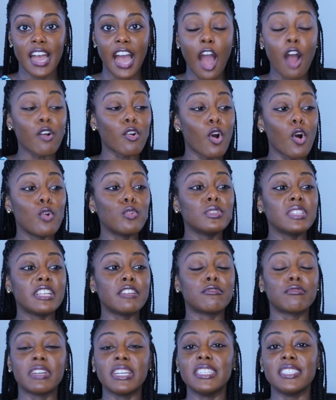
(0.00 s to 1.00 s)
Our only
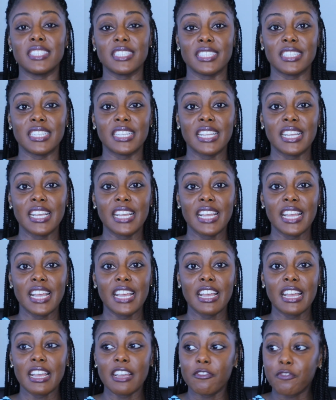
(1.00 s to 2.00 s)
reason
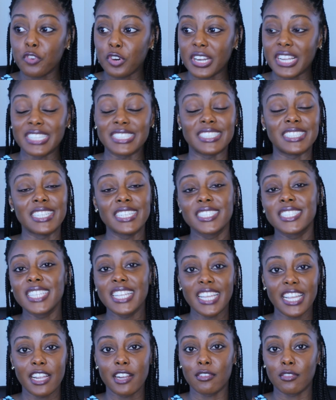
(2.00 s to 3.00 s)
for
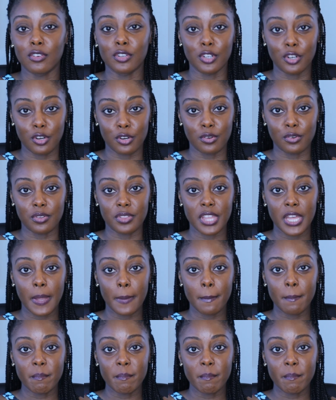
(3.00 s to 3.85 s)
existing here on earth